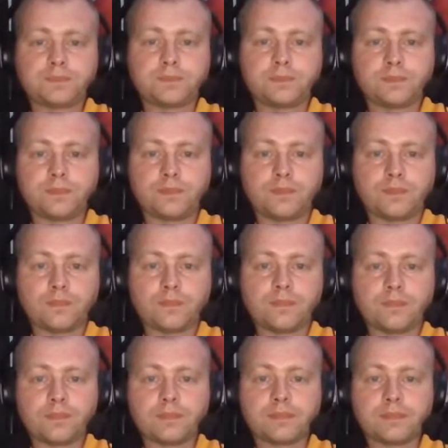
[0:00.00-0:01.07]

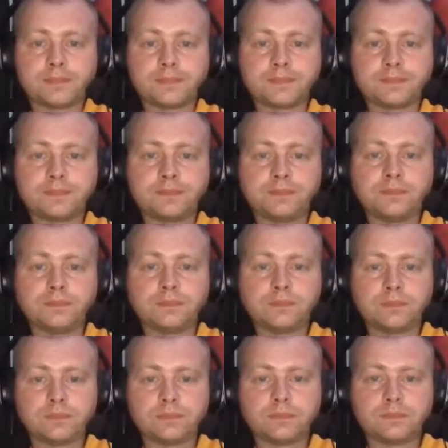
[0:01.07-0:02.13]

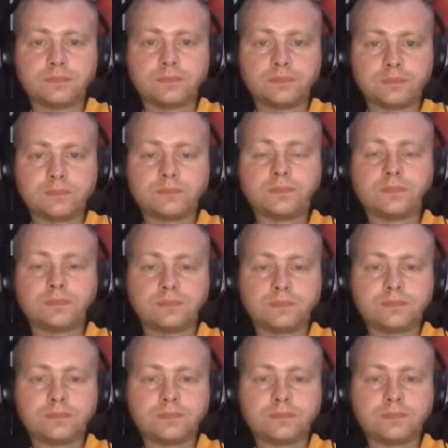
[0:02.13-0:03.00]
(not speaking)